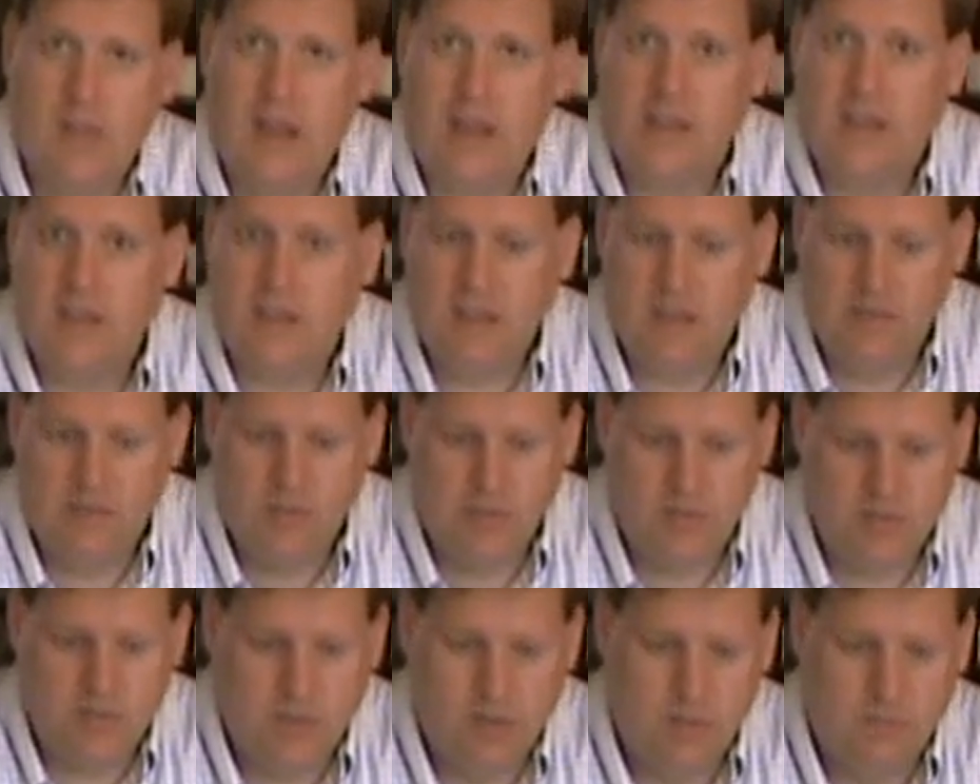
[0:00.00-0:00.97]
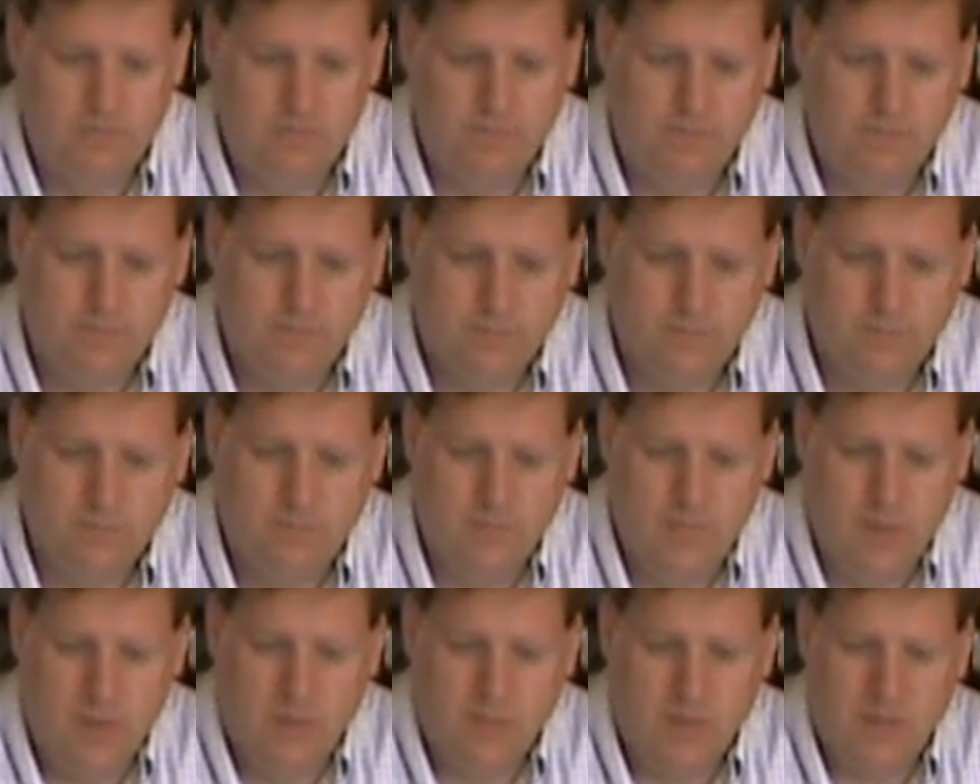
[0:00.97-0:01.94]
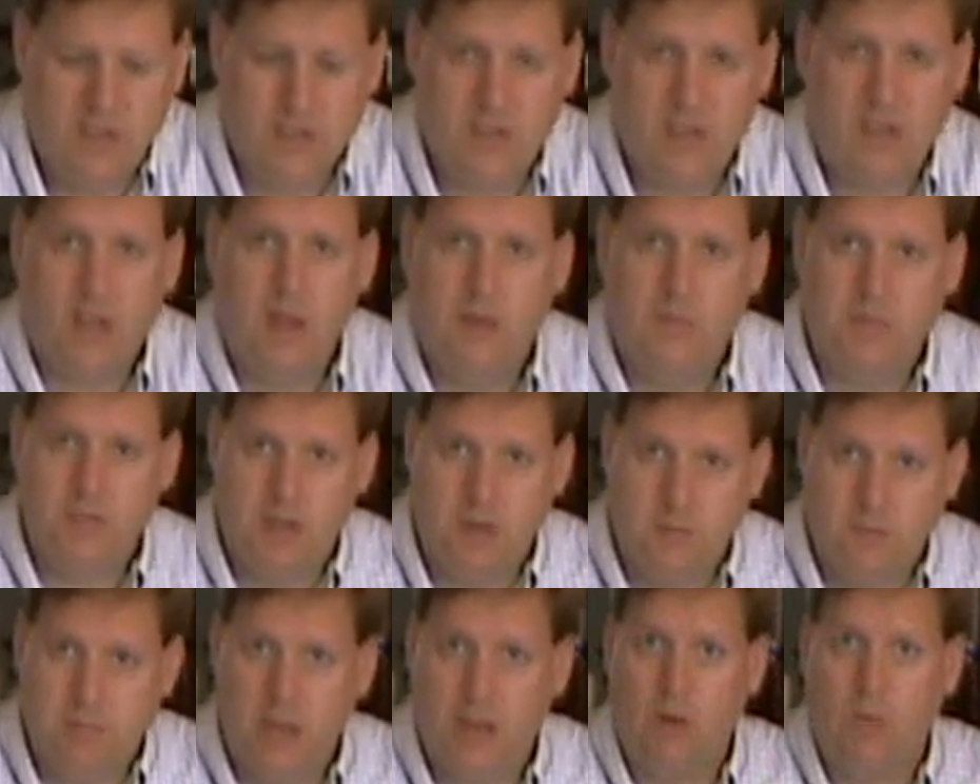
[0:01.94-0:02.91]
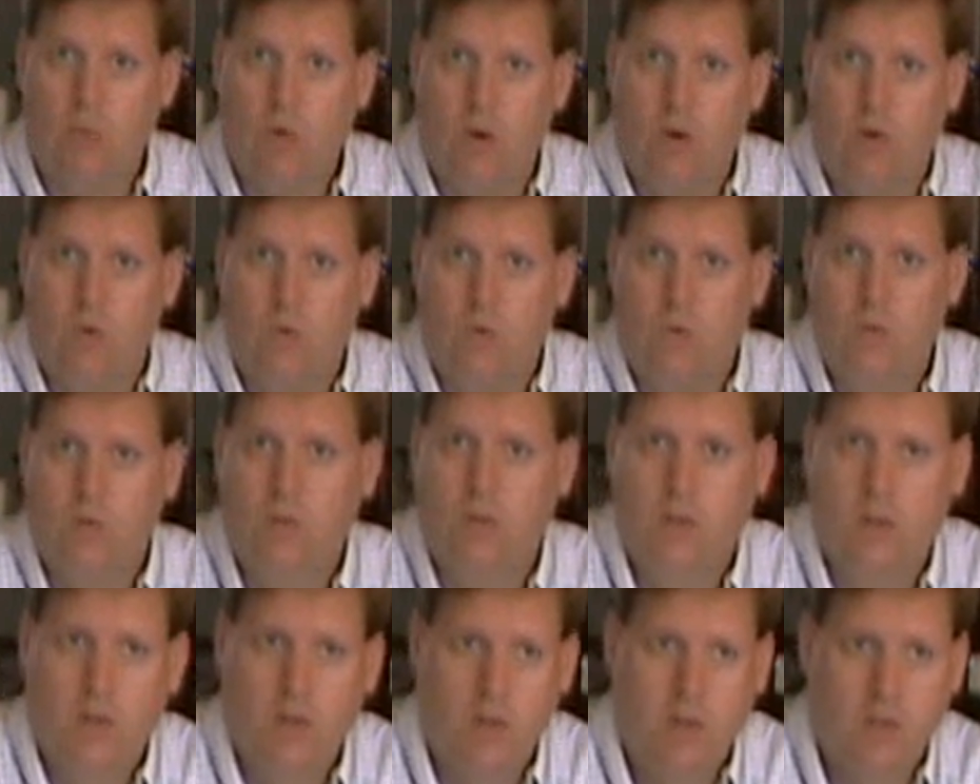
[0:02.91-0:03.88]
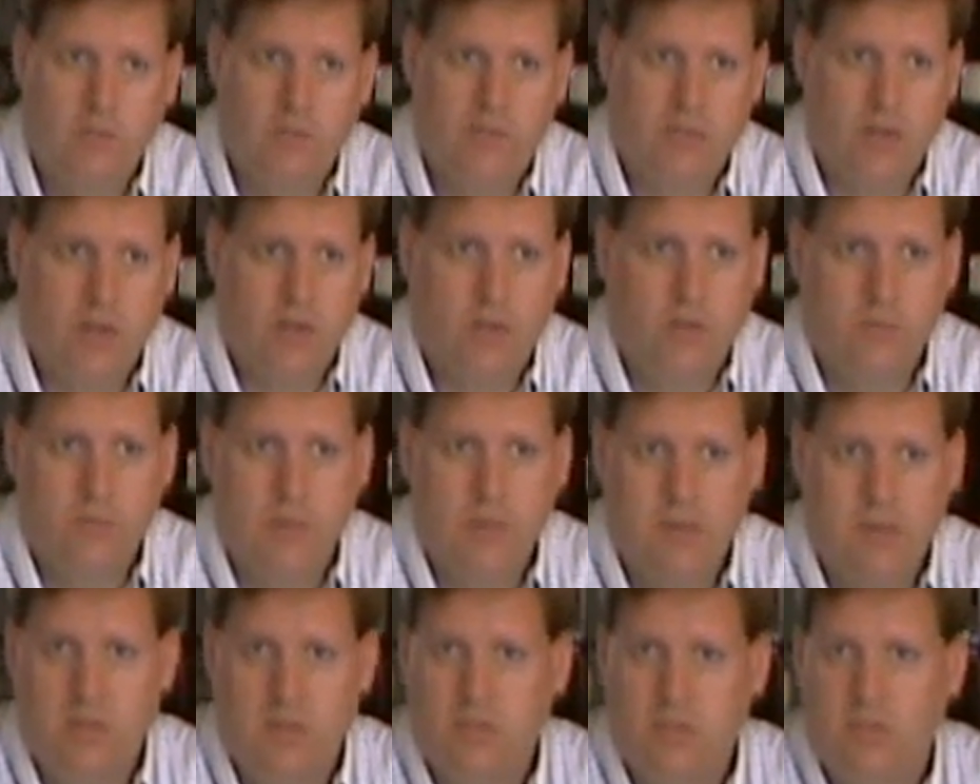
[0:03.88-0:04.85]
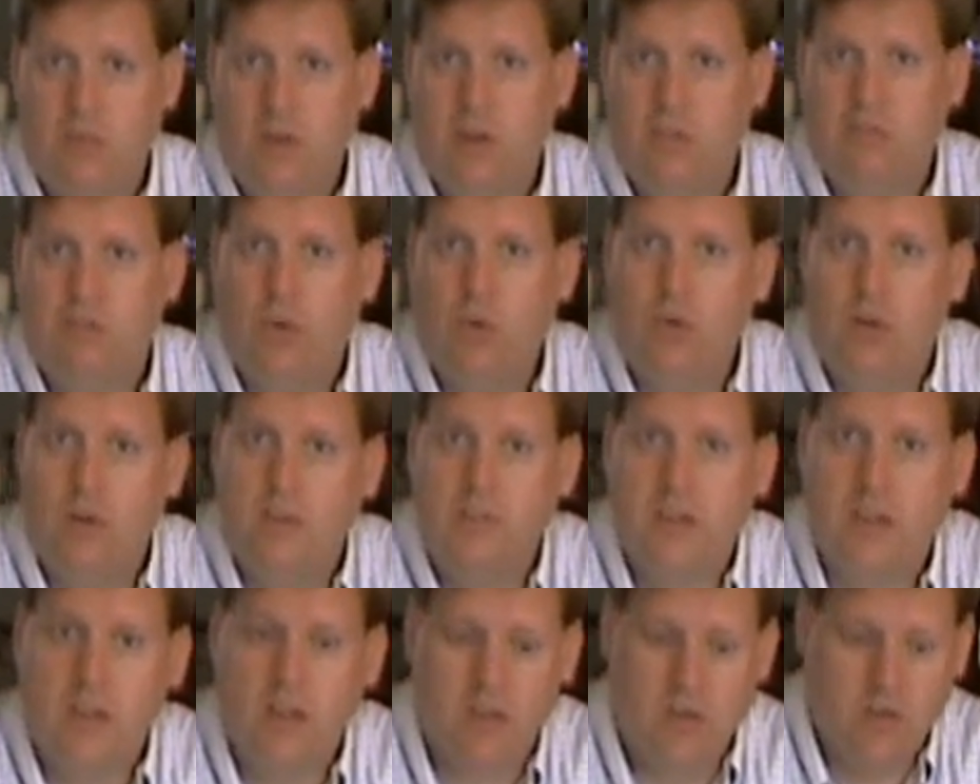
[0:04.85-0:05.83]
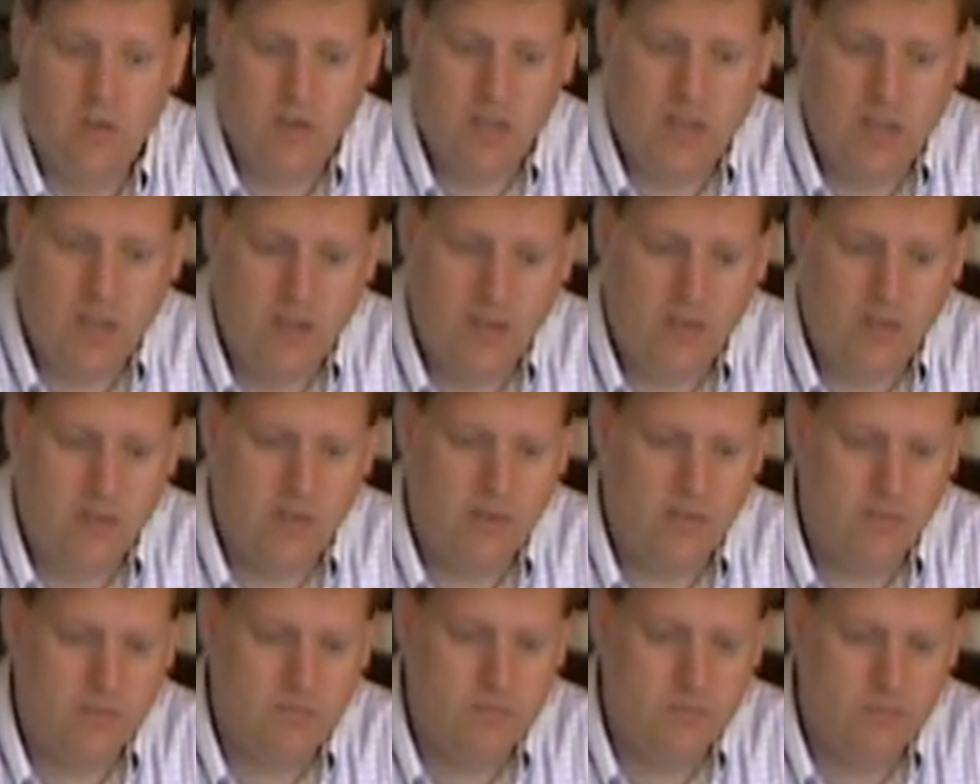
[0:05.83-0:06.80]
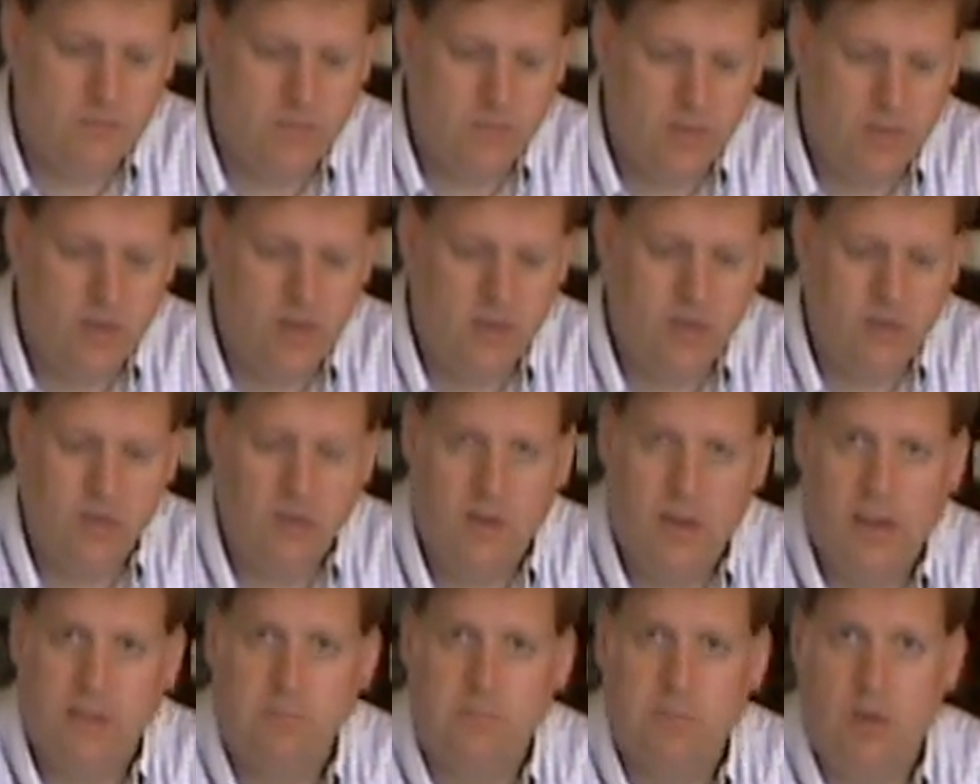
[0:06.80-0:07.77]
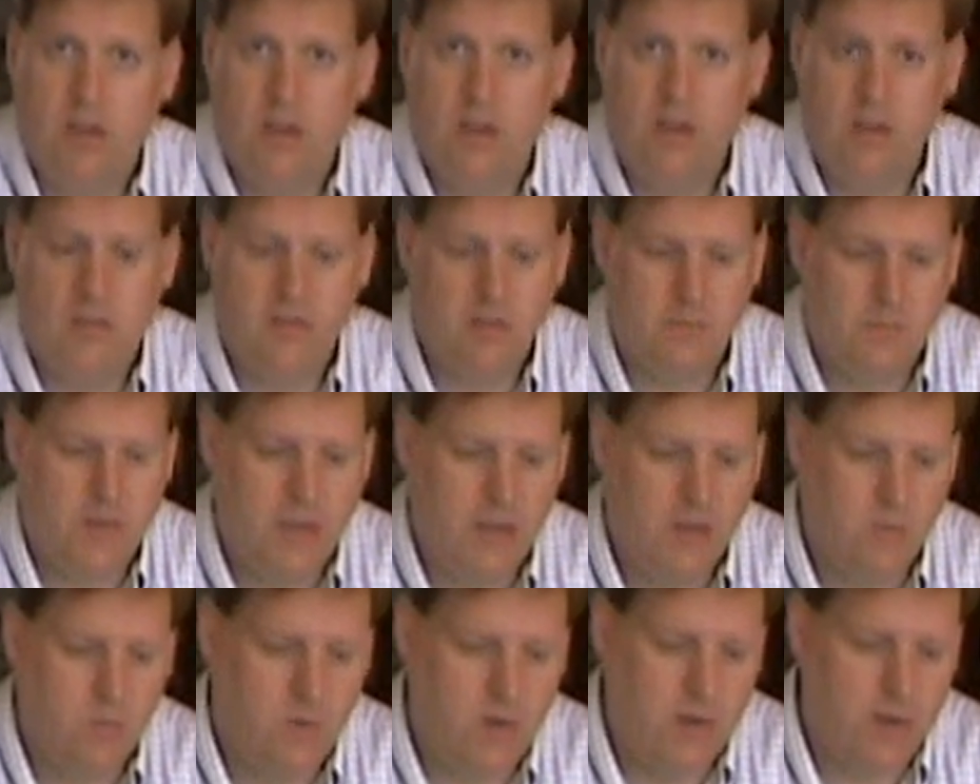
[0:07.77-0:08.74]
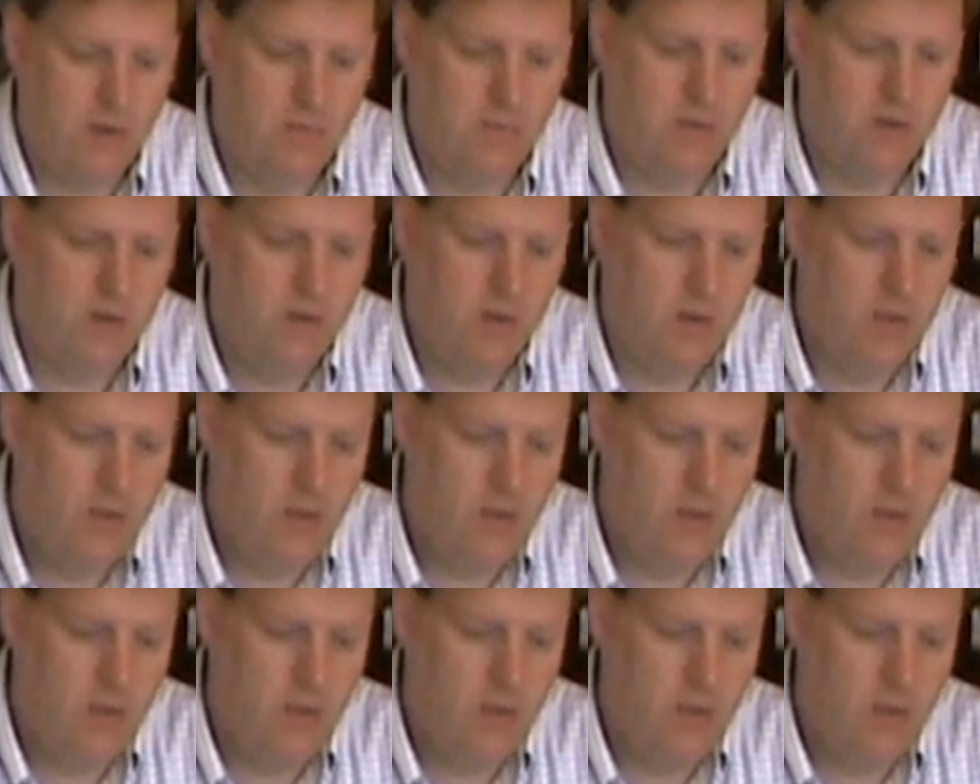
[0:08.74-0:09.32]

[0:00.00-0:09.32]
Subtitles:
I can give you some. Because it comes in a big roll, so maybe 3 or 4 of you can go together, and you'll have plenty to make whatever.